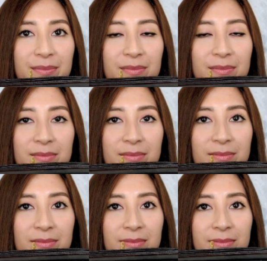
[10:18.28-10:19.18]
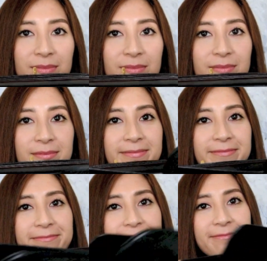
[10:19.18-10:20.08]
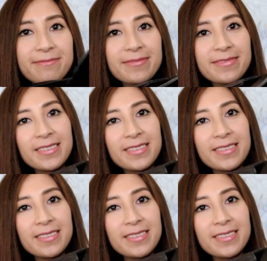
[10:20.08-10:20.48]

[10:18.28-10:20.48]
[no speech]